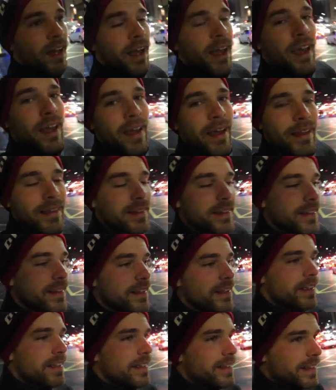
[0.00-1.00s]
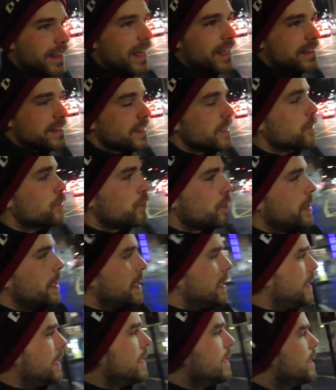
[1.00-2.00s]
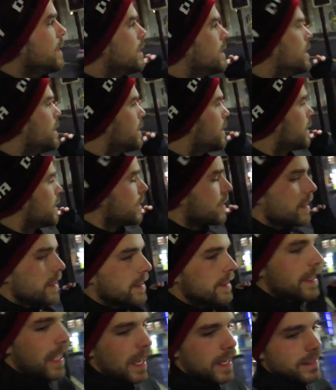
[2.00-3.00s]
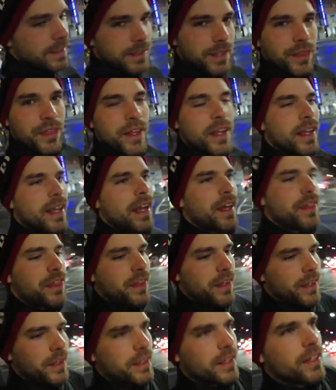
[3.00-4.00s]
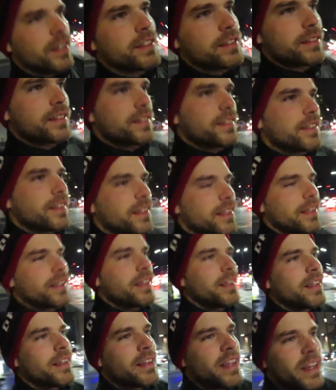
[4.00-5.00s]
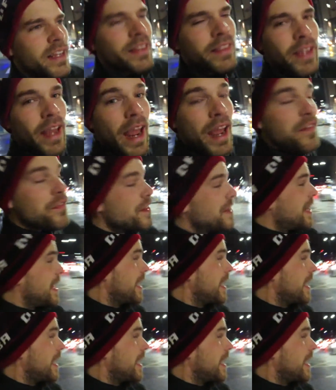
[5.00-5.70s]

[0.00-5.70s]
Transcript: And that's a really nice thing, I think, because they have it